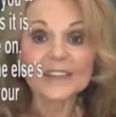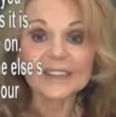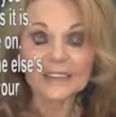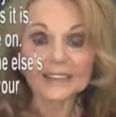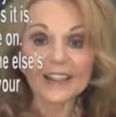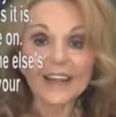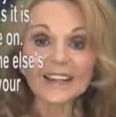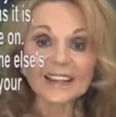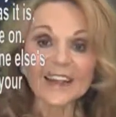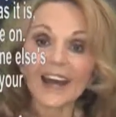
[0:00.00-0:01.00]
good
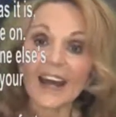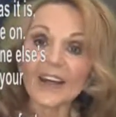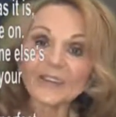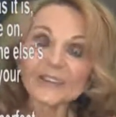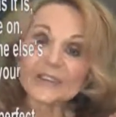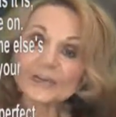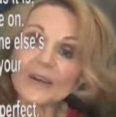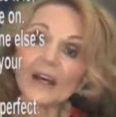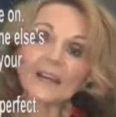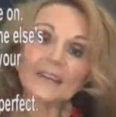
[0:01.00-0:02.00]
luck. I wish you
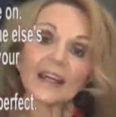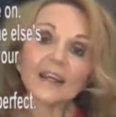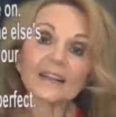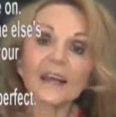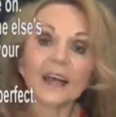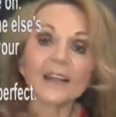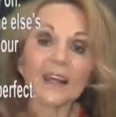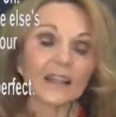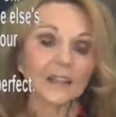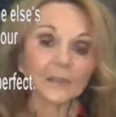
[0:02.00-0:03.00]
well,
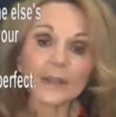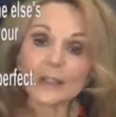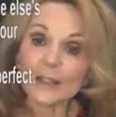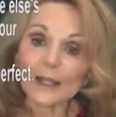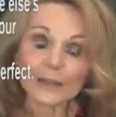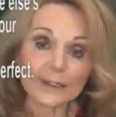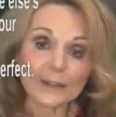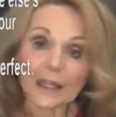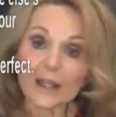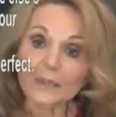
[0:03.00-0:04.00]
and anybody that has
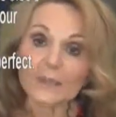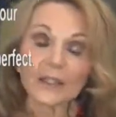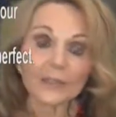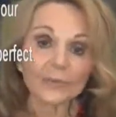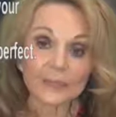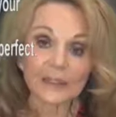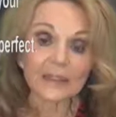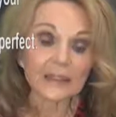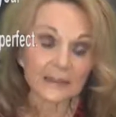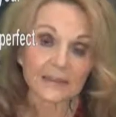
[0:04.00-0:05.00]
hair like me, you
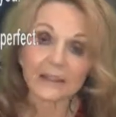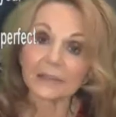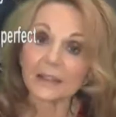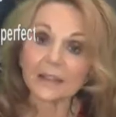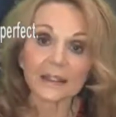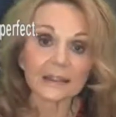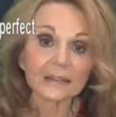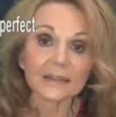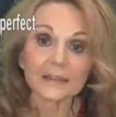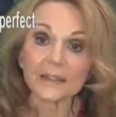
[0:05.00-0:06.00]
really need something like
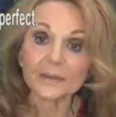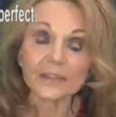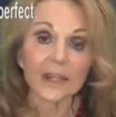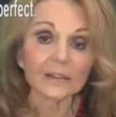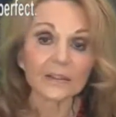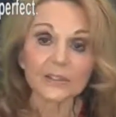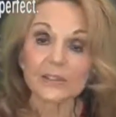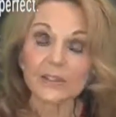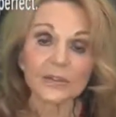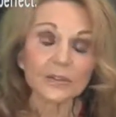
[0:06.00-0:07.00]
sleeve stylers
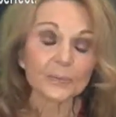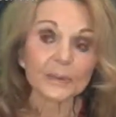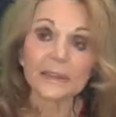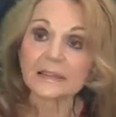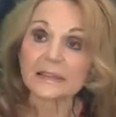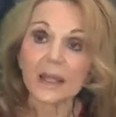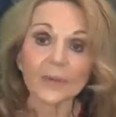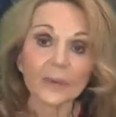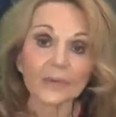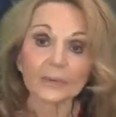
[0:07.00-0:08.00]
to use. Please stay
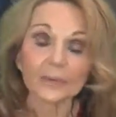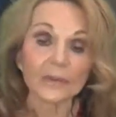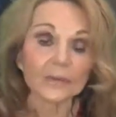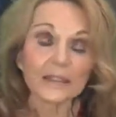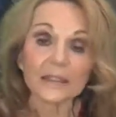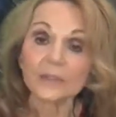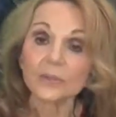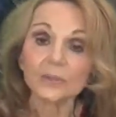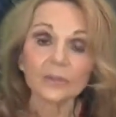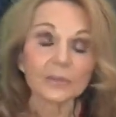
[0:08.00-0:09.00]
away from those heat
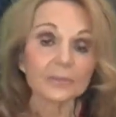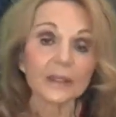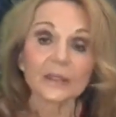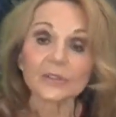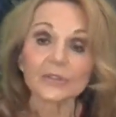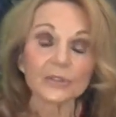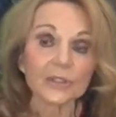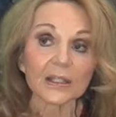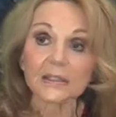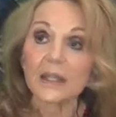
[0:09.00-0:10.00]
tools because you're
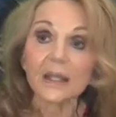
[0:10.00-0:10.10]
just